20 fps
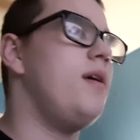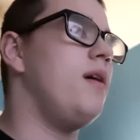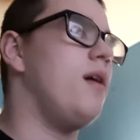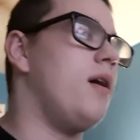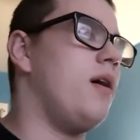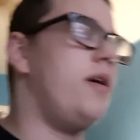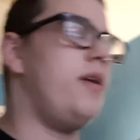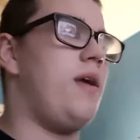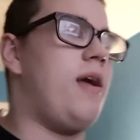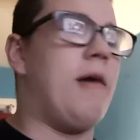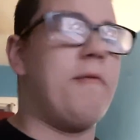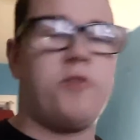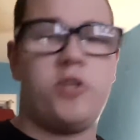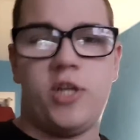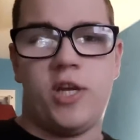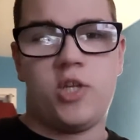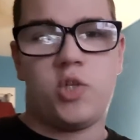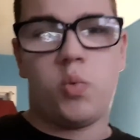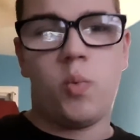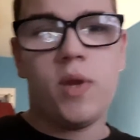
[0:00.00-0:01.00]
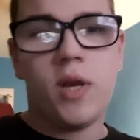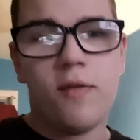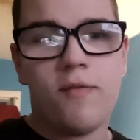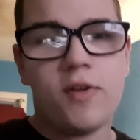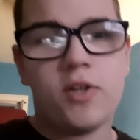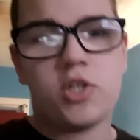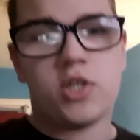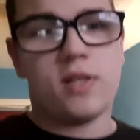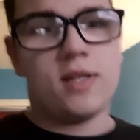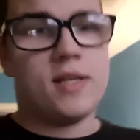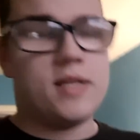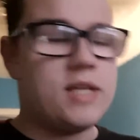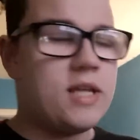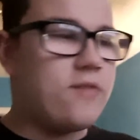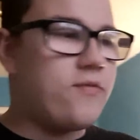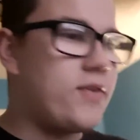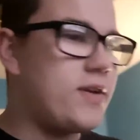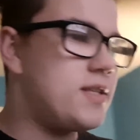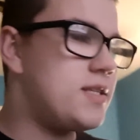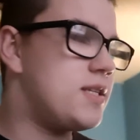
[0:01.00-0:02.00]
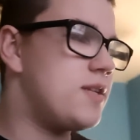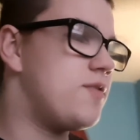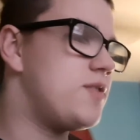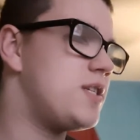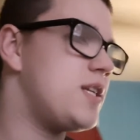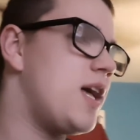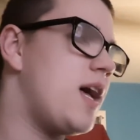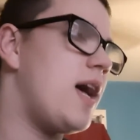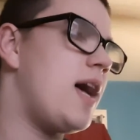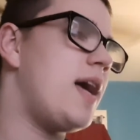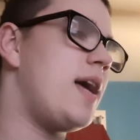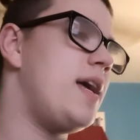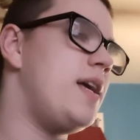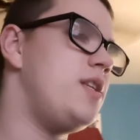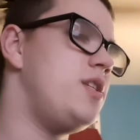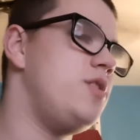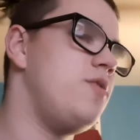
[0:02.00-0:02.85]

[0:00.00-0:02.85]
You have Chase Winovich on the defensive side.